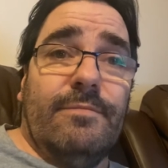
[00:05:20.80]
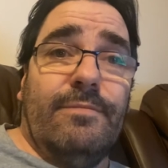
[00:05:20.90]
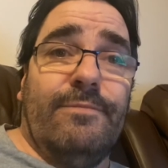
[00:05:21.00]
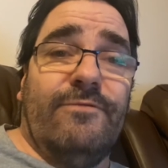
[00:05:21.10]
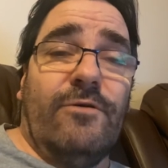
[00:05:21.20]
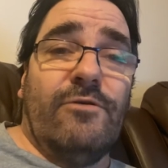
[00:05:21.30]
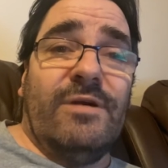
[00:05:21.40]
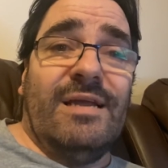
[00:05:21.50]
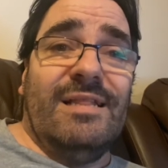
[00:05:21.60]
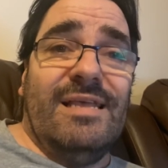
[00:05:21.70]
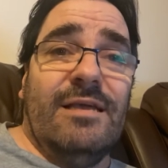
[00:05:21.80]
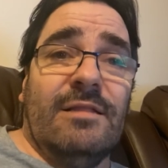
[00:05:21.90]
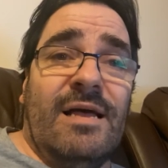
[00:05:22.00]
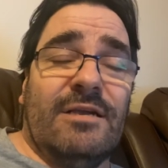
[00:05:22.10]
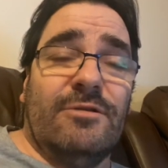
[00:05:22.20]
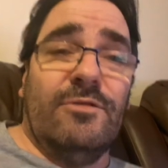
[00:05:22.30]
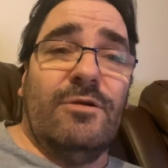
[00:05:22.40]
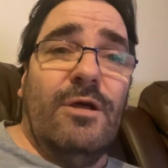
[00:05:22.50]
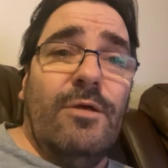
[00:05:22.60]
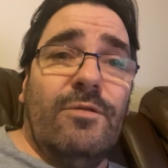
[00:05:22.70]
for illegal action,
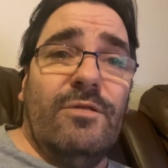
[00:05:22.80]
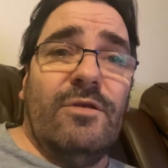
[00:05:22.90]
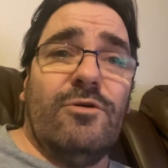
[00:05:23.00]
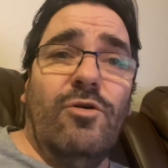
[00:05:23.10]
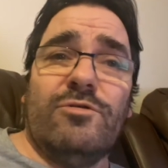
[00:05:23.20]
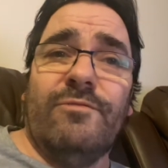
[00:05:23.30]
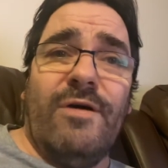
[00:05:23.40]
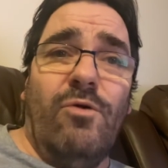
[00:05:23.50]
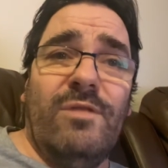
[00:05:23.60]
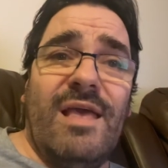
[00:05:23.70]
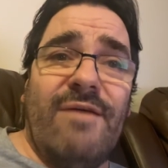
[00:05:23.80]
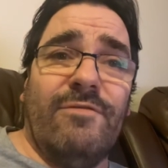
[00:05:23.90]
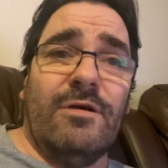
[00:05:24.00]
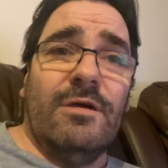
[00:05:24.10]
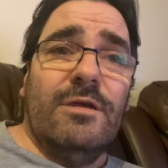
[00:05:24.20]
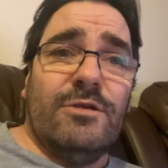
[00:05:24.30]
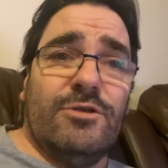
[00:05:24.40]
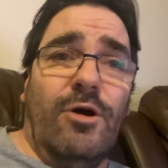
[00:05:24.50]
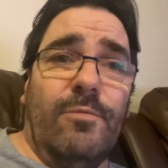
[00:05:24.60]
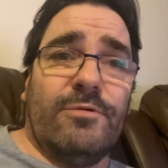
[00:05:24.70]
that the courts have only ever
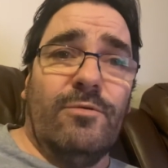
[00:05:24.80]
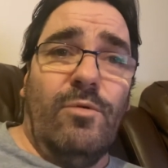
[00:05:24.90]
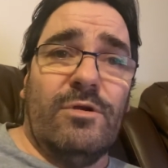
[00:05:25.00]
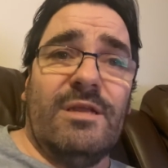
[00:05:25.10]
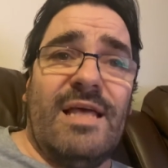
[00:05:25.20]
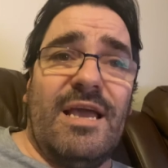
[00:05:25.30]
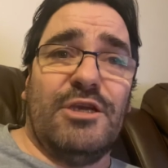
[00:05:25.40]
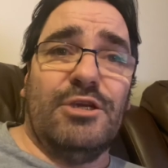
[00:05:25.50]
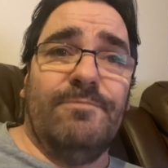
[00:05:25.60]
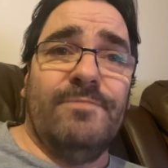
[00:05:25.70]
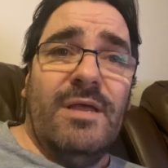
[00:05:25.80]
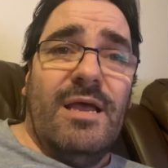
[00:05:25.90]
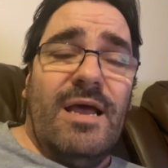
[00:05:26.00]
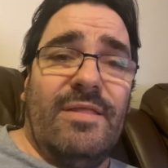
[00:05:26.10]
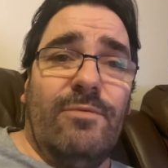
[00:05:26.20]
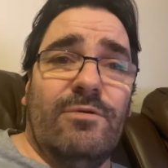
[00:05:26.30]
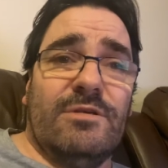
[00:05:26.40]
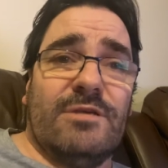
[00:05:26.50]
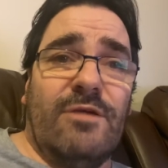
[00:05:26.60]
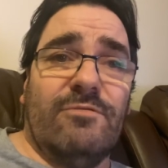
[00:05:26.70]
stopped one election, and that
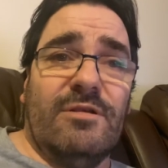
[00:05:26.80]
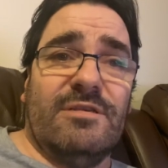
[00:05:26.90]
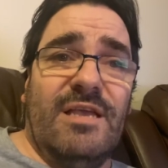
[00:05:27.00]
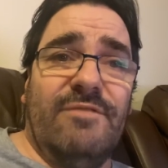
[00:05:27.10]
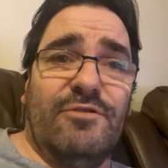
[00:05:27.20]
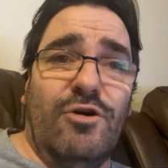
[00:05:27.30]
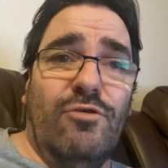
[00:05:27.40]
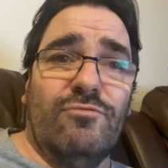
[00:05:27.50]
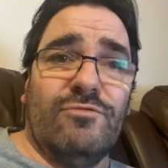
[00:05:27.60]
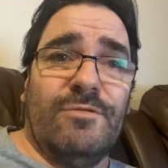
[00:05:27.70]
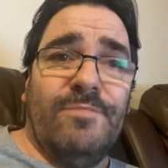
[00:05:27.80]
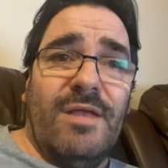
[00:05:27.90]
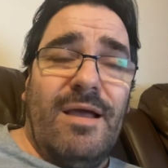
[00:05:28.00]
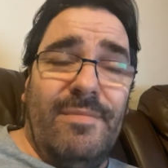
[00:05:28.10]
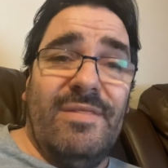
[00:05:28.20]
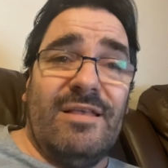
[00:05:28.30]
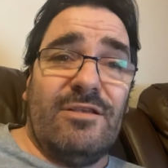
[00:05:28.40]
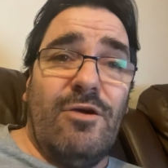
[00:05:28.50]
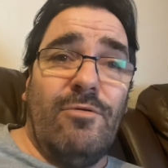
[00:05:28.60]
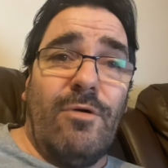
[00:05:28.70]
was Councillor Steve Jones. I mean, that's
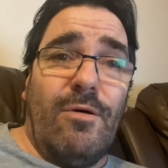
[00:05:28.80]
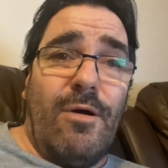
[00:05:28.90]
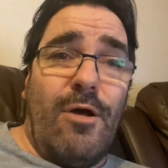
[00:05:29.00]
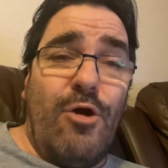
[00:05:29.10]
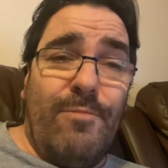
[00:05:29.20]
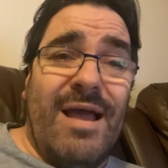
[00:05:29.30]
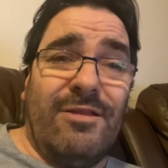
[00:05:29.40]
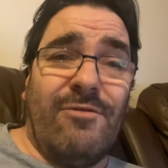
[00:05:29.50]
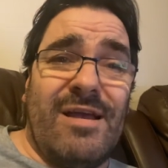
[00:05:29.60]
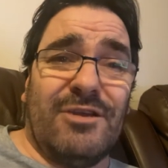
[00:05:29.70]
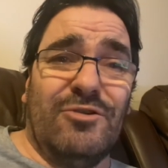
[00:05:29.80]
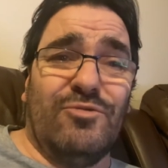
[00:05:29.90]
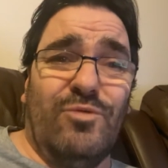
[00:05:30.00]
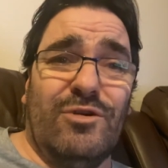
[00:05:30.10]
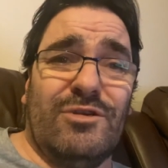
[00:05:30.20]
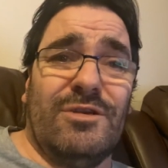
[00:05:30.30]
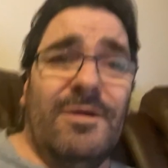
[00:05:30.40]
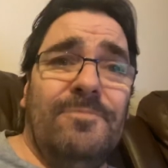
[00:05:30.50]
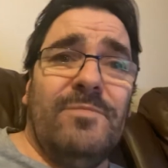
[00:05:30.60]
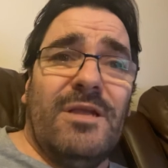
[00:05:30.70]
how bad her actions was.
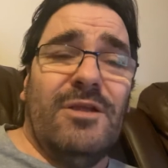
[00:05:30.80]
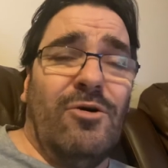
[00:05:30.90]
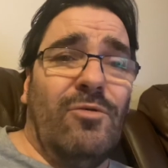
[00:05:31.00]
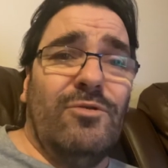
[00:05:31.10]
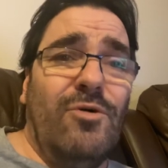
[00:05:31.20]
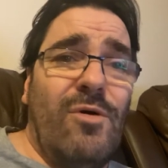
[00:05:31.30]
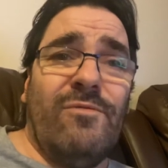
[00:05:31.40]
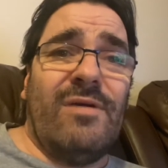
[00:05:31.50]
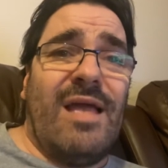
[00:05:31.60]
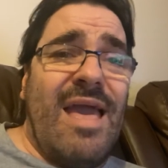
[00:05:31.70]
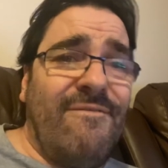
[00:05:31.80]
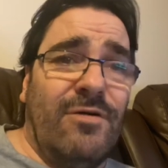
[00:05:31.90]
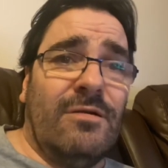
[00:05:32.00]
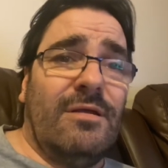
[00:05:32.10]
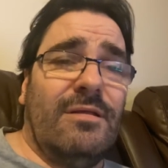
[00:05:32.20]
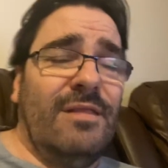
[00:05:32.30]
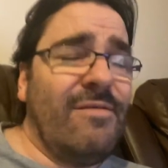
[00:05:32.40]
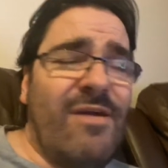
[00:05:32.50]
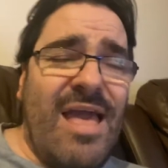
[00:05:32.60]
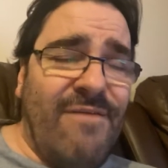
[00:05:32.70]
Never
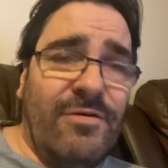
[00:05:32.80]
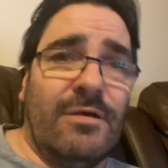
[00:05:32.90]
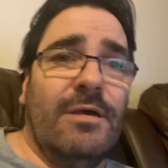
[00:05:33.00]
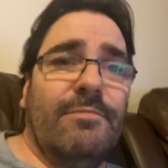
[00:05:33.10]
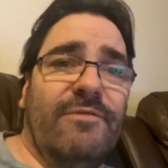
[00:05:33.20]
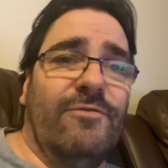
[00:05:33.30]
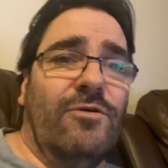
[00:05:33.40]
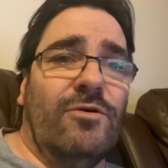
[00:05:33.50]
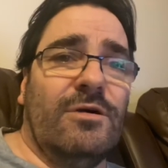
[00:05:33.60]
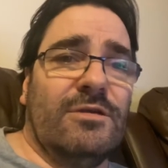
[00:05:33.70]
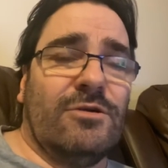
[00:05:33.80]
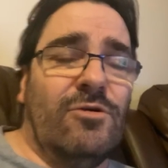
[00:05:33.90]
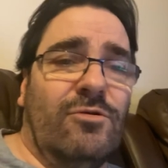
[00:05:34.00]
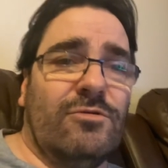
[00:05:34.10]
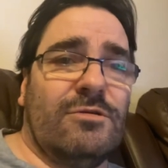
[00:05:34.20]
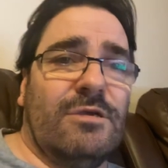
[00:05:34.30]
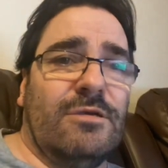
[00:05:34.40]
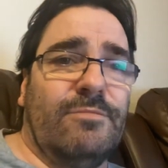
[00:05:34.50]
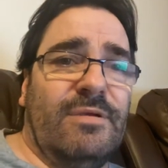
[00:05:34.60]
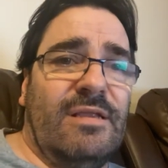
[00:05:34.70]
ever before has a court
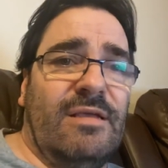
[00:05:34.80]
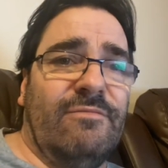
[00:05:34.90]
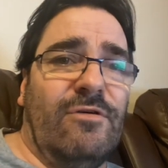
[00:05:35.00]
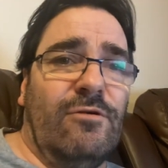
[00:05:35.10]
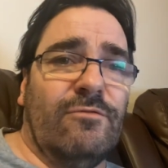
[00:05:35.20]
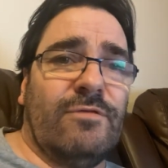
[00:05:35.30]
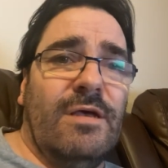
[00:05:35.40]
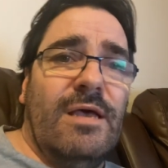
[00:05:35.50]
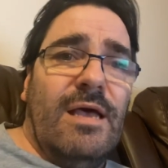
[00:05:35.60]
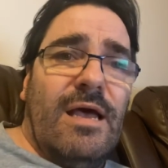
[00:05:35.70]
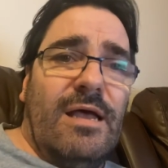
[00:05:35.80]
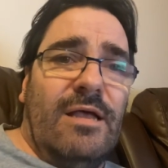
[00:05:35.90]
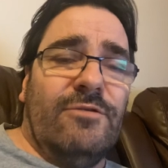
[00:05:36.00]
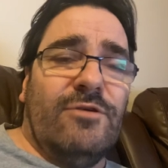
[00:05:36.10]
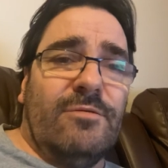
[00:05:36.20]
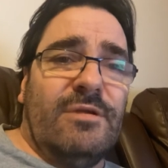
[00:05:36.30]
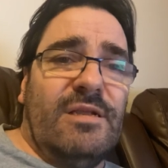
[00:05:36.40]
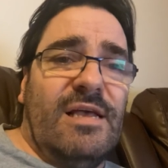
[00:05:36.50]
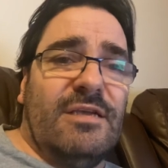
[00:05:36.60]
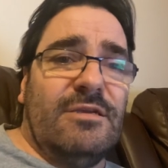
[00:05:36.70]
been involved and stopped an
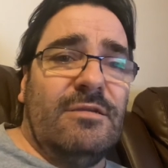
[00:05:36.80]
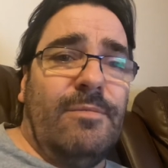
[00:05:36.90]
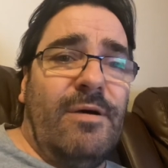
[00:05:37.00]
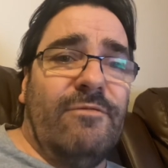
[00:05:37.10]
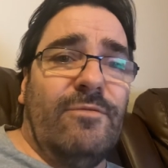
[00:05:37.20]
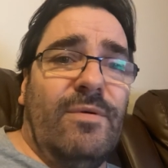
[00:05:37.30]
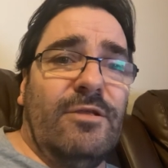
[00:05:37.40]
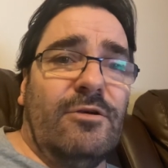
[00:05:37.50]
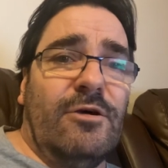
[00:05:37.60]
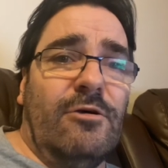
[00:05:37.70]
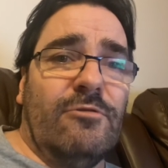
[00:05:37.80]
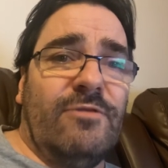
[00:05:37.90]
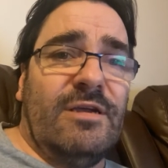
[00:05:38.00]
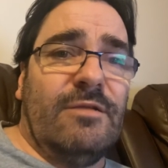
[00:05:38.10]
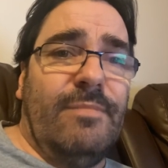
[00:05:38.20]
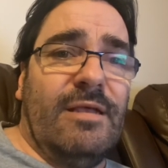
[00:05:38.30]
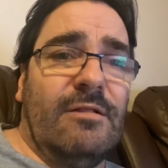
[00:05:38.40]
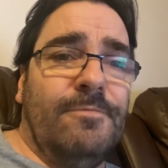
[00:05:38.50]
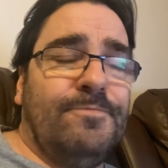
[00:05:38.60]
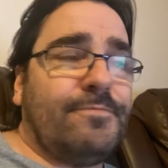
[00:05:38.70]
election, apart from when Donna Hall tried to
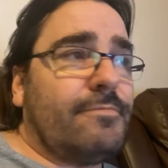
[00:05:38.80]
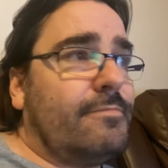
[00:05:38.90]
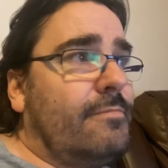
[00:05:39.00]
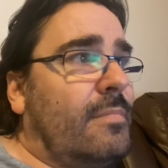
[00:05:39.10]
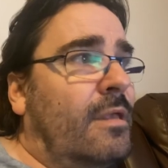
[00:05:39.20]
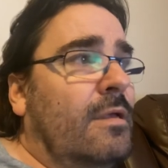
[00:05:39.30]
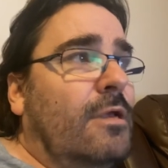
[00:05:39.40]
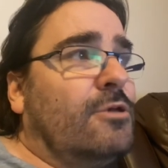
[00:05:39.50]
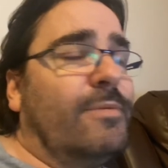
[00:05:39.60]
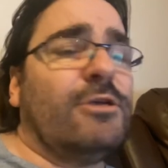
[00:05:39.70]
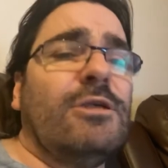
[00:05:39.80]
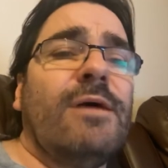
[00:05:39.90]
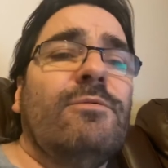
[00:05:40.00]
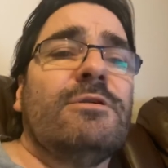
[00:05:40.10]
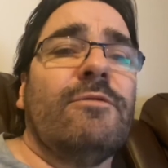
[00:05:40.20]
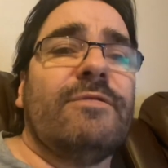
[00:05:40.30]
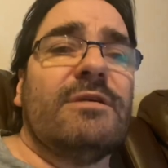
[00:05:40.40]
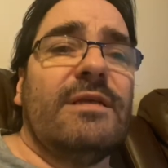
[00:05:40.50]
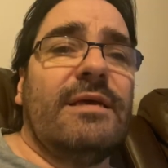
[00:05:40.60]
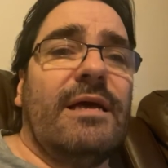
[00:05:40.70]
meddle. So because I was
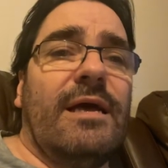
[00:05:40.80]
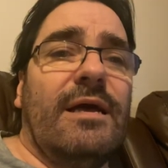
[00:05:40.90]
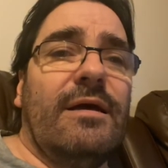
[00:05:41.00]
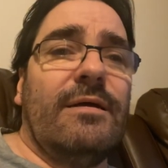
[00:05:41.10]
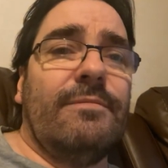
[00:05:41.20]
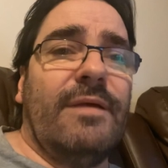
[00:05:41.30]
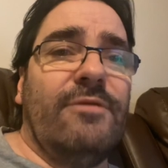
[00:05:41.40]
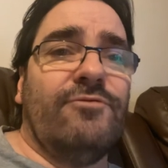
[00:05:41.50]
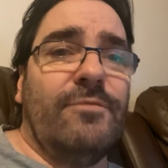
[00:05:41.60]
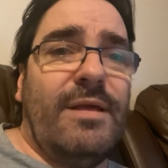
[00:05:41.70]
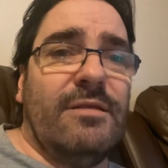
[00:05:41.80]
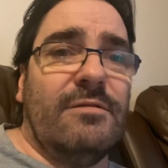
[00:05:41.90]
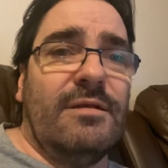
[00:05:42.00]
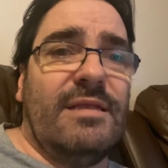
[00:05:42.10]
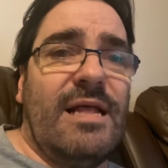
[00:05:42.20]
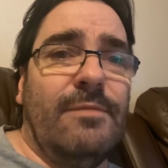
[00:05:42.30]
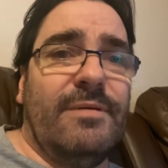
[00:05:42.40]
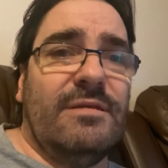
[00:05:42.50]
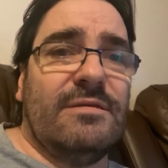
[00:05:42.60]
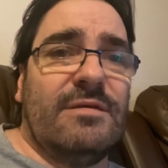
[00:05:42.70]
obviously instrumental in
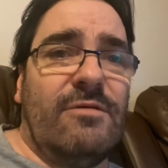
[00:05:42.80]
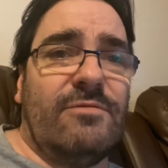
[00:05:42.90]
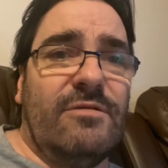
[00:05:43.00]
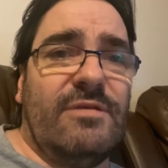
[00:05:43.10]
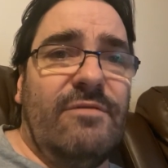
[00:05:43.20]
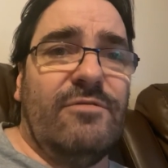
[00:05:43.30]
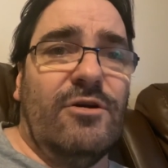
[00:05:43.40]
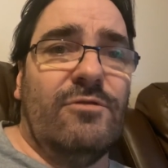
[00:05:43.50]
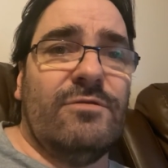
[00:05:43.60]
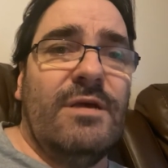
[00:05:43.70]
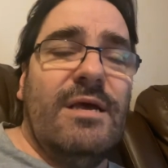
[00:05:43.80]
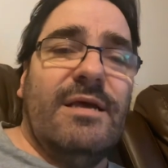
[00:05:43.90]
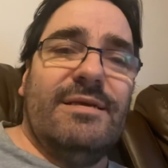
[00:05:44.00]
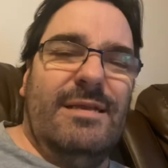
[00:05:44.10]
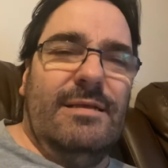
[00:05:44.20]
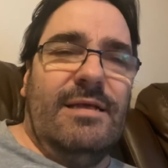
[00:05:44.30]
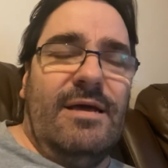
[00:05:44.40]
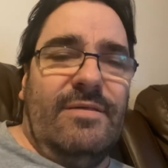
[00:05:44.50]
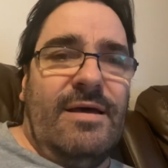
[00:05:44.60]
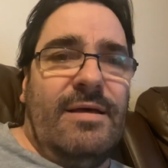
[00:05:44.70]
helping Councillor Steve Jones, she didn't
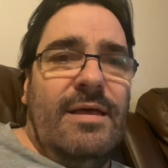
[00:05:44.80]
like that.